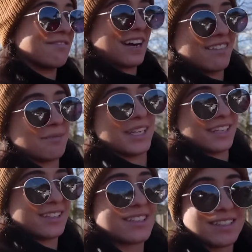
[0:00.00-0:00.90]
five
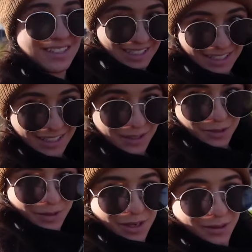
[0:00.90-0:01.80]
minutes.
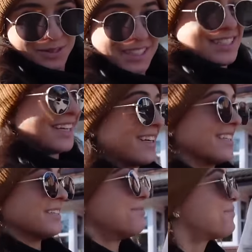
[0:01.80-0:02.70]
Who knows? It's
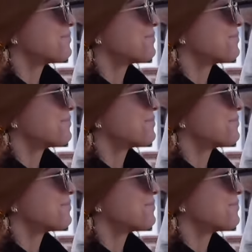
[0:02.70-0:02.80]
England.